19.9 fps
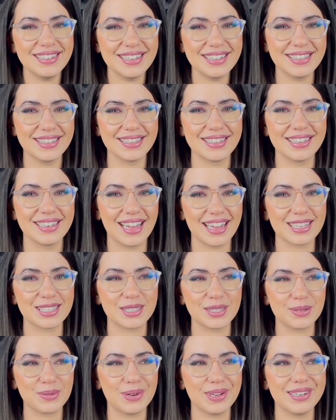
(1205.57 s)
in the
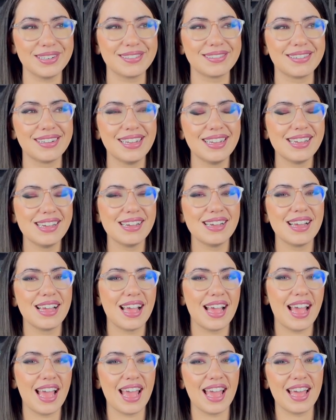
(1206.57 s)
next one.
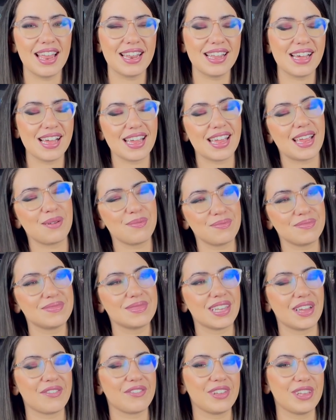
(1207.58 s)
And I am
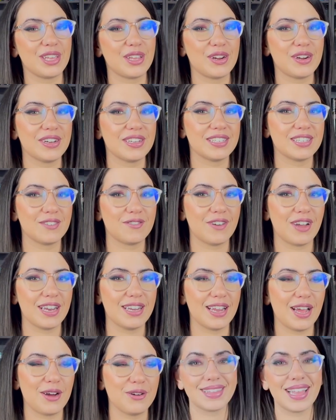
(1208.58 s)
definitely curious to
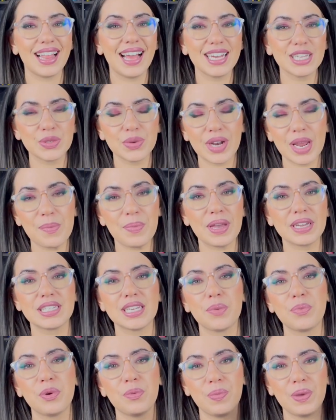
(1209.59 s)
find out. The last one I picked
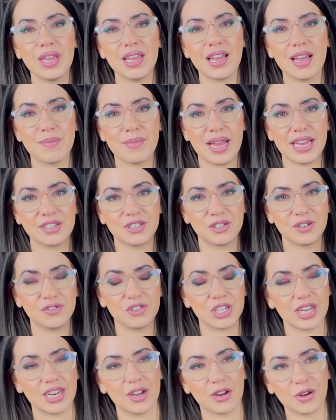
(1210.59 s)
up would be A Master of
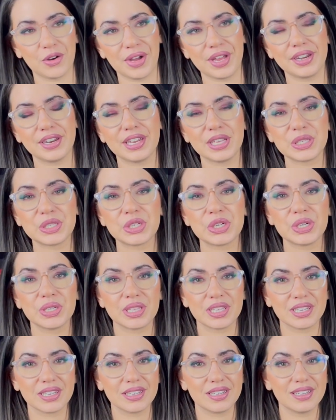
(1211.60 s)
Djinn. I'll go ahead and insert
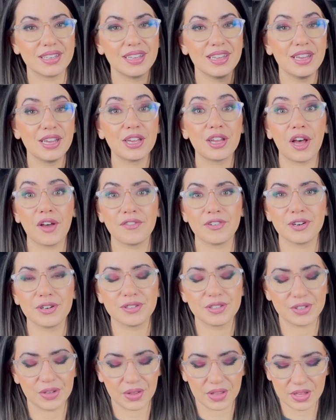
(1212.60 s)
the cover
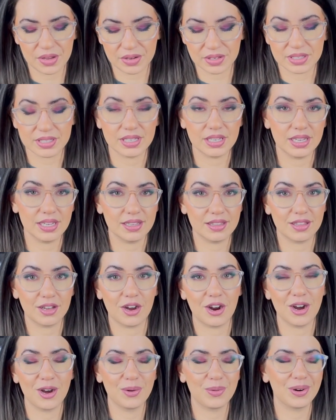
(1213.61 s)
so that you can see the
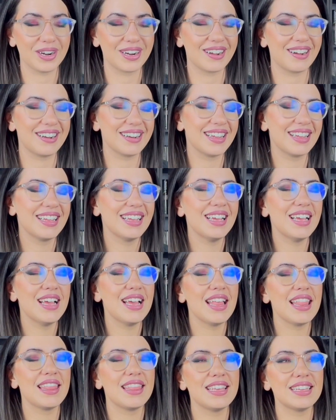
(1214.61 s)
artwork on it.
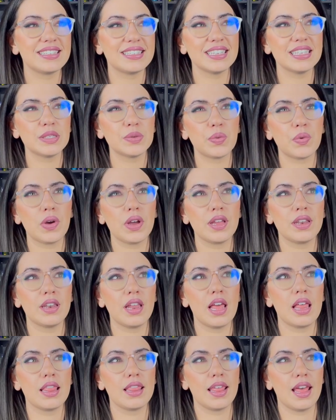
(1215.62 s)
This is one
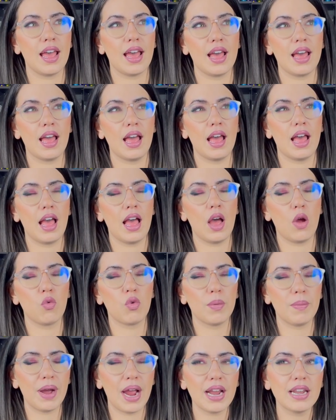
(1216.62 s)
that
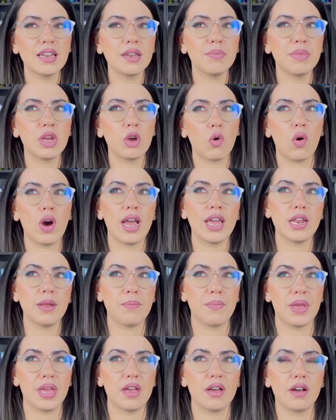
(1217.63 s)
reminded me quite a
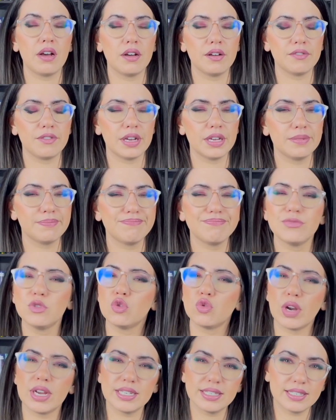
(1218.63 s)
bit of
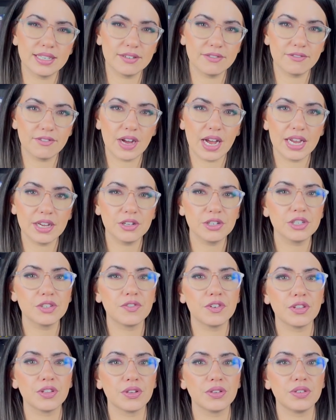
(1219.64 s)
Dresden Files.
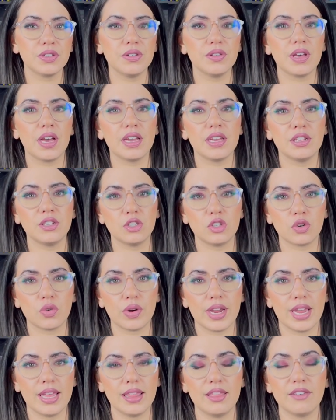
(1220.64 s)
For those of you that
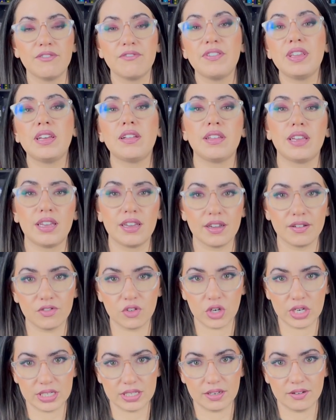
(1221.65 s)
enjoy the feeling of
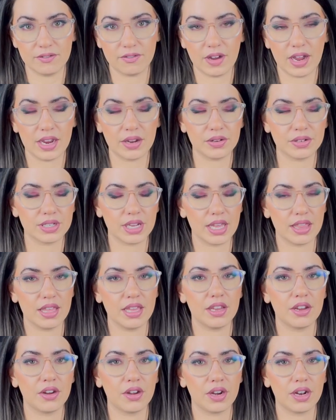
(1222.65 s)
Dresden Files, I
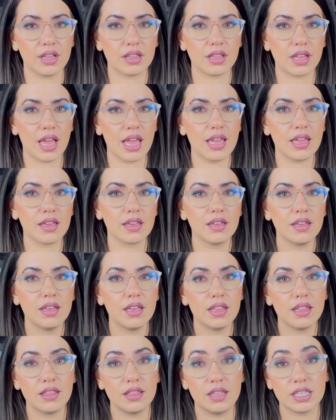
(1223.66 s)
think you're going to like
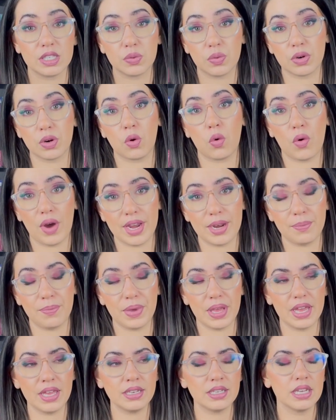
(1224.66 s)
this one quite a
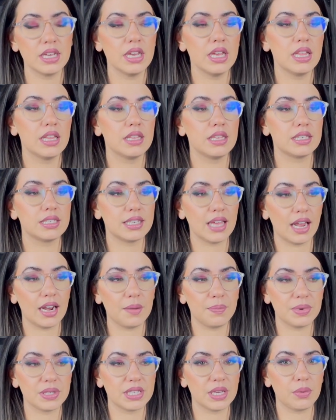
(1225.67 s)
bit. The
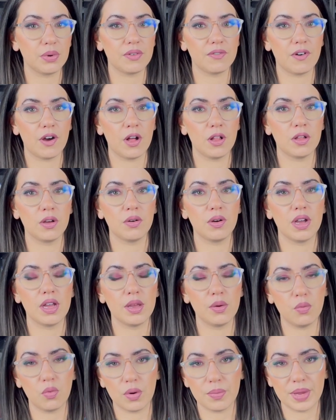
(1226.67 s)
setup is that we follow a
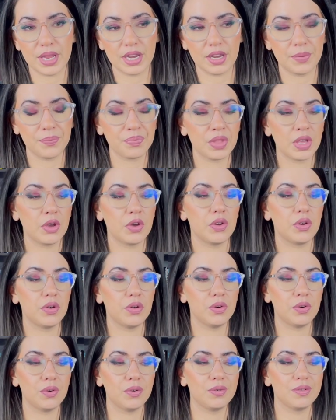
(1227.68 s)
woman
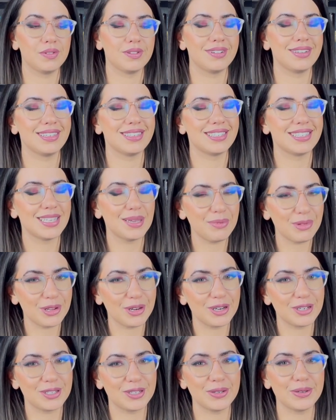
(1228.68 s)
who,
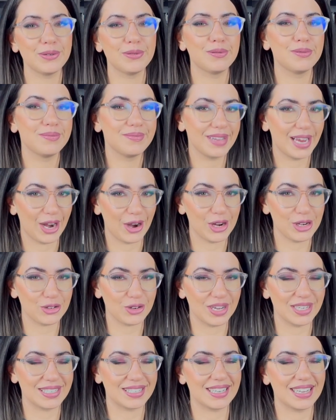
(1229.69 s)
similar to Harry
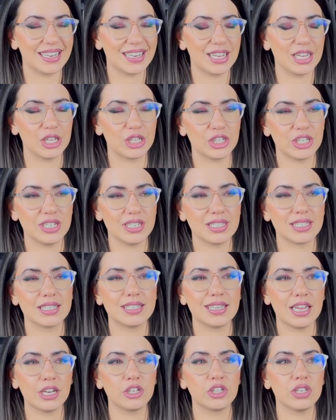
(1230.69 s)
Dresden, she is
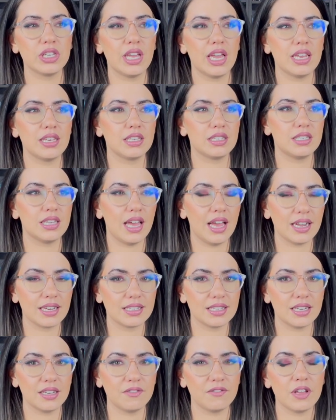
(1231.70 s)
essentially a
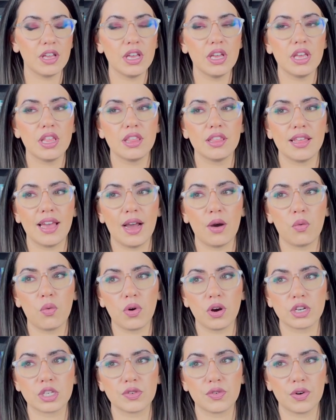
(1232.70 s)
detective that
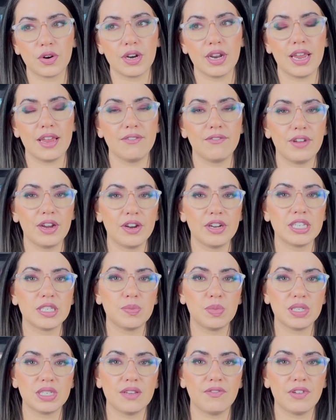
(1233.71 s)
works for a very
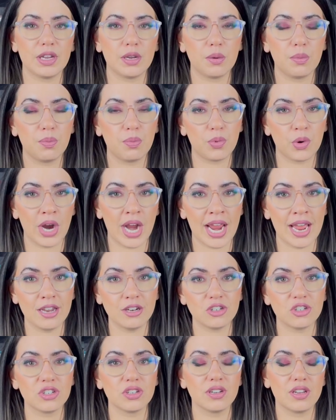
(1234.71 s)
specific
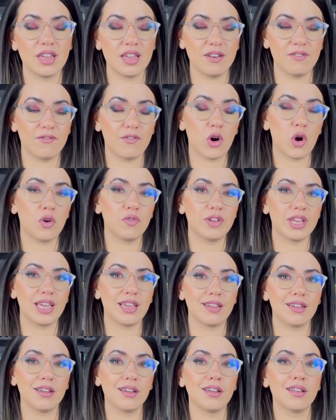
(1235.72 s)
branch
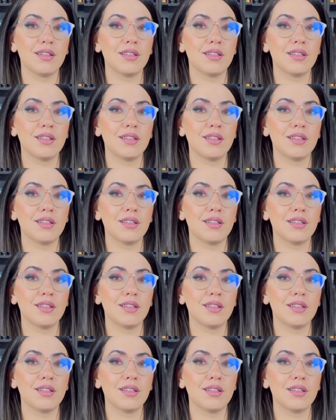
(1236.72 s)
involving